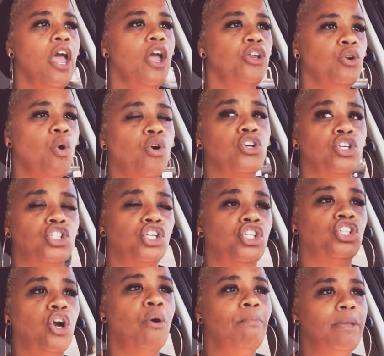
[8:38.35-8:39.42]
in order to
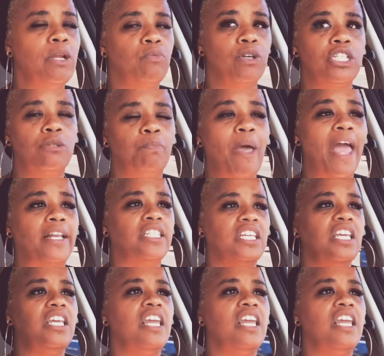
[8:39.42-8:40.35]
show me respect,